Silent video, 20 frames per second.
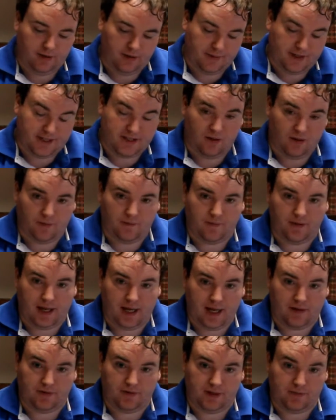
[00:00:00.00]
I mean, it's not
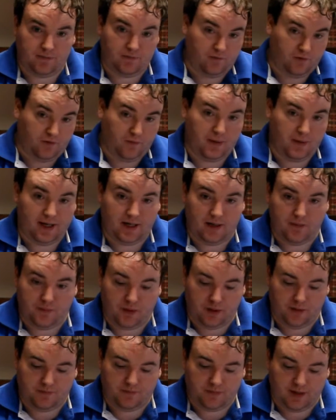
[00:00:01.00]
heavy for me,
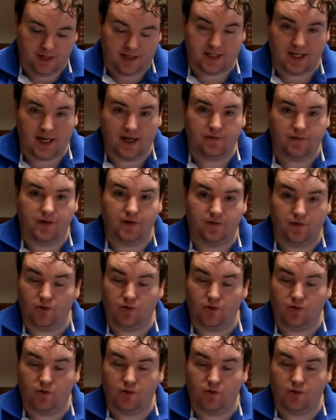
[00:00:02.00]
but it's heavy if you're